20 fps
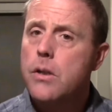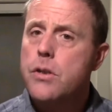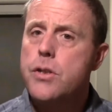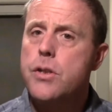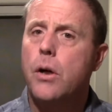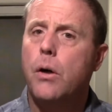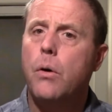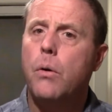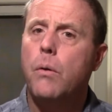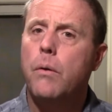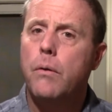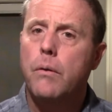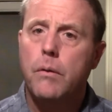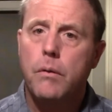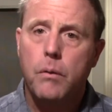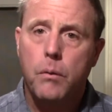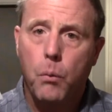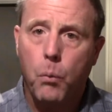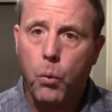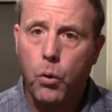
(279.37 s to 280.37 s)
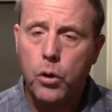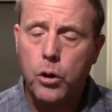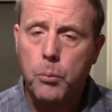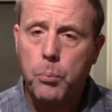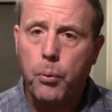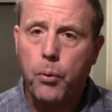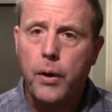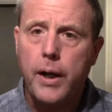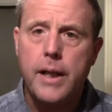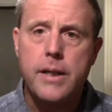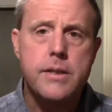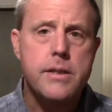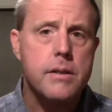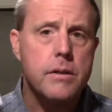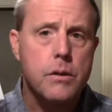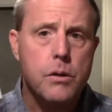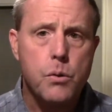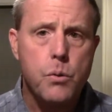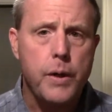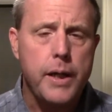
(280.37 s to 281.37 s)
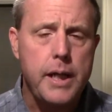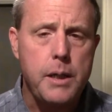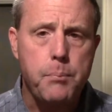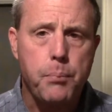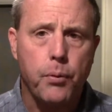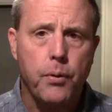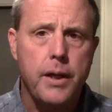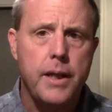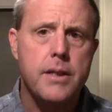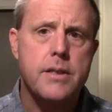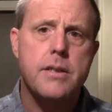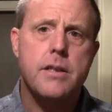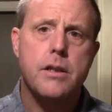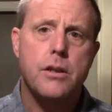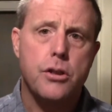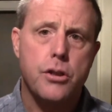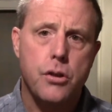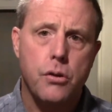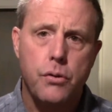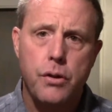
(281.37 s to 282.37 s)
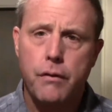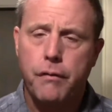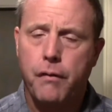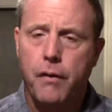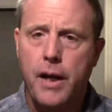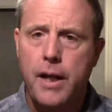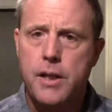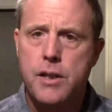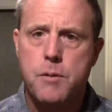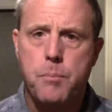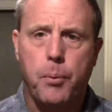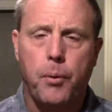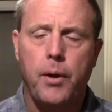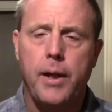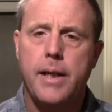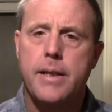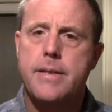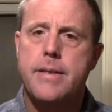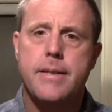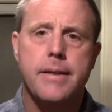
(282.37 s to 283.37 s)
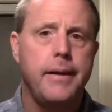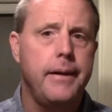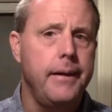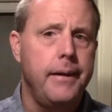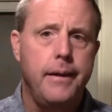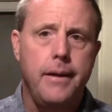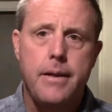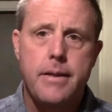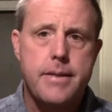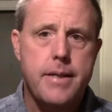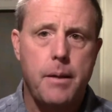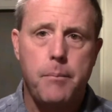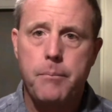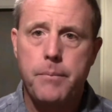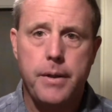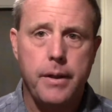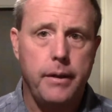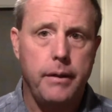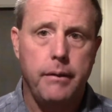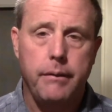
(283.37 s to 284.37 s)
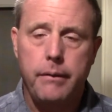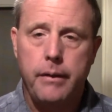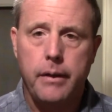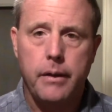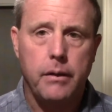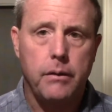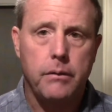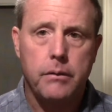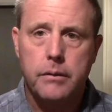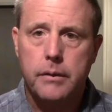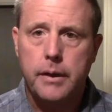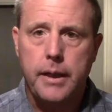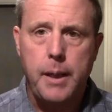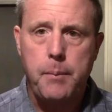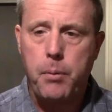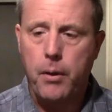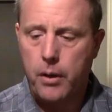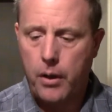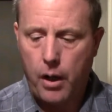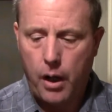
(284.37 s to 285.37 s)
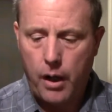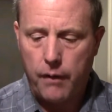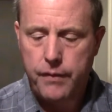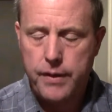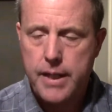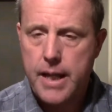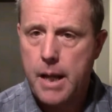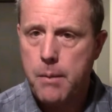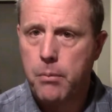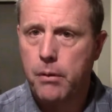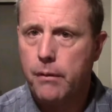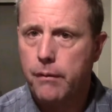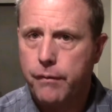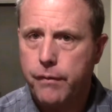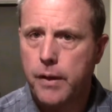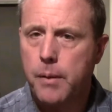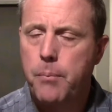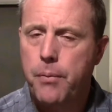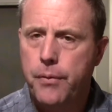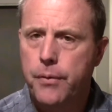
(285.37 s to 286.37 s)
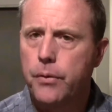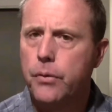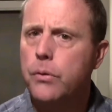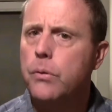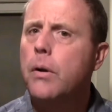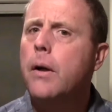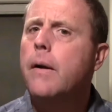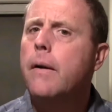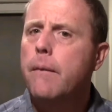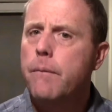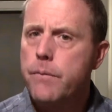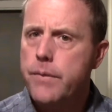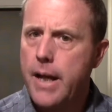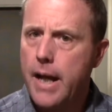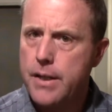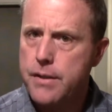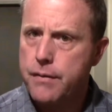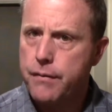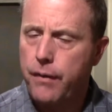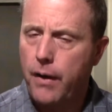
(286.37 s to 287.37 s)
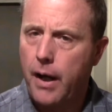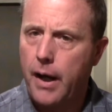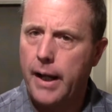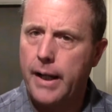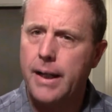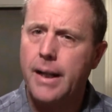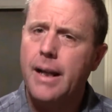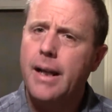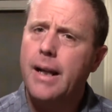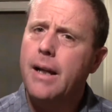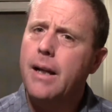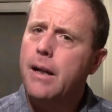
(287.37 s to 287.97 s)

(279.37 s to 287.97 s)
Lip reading: So work prints, quickie prints, show your friends prints, something to keep on the coffee table and flip through, that's fine.